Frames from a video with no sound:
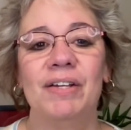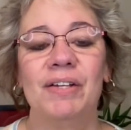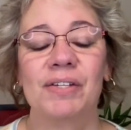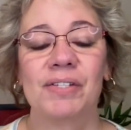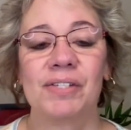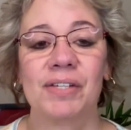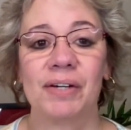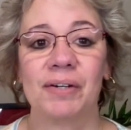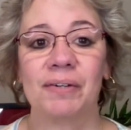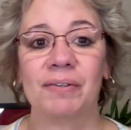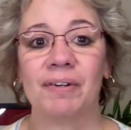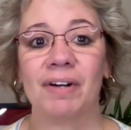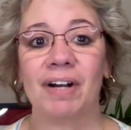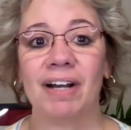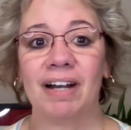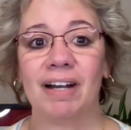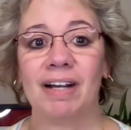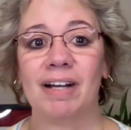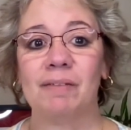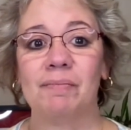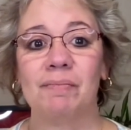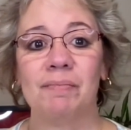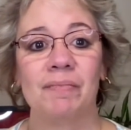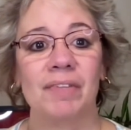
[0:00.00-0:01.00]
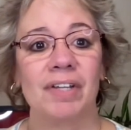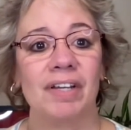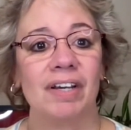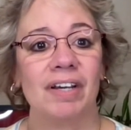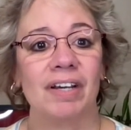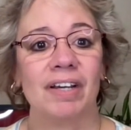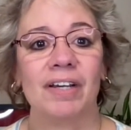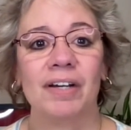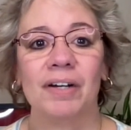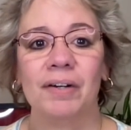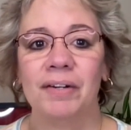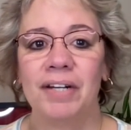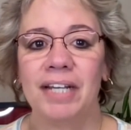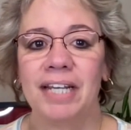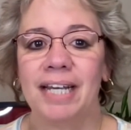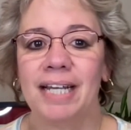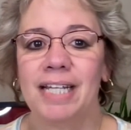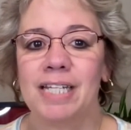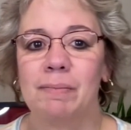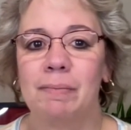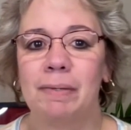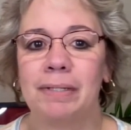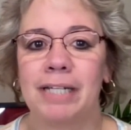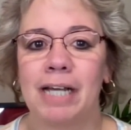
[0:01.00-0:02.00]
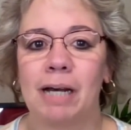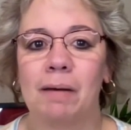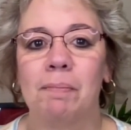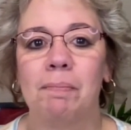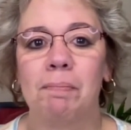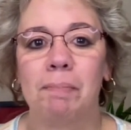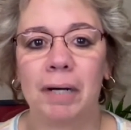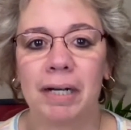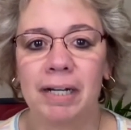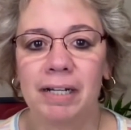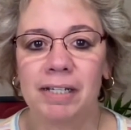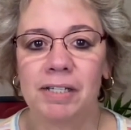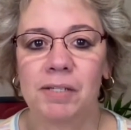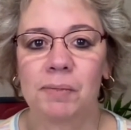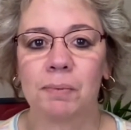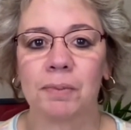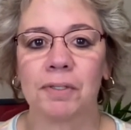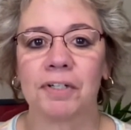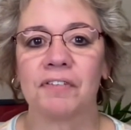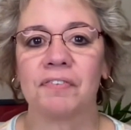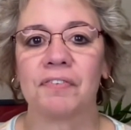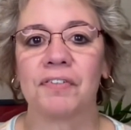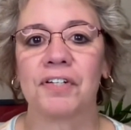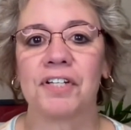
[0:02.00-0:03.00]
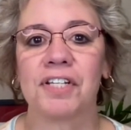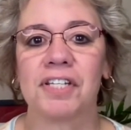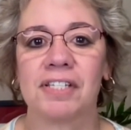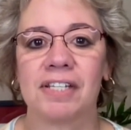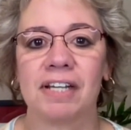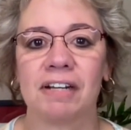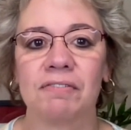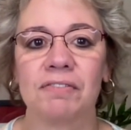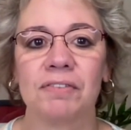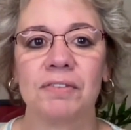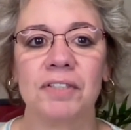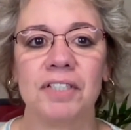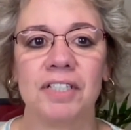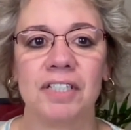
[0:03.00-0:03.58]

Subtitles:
So coding has been that buzzword for several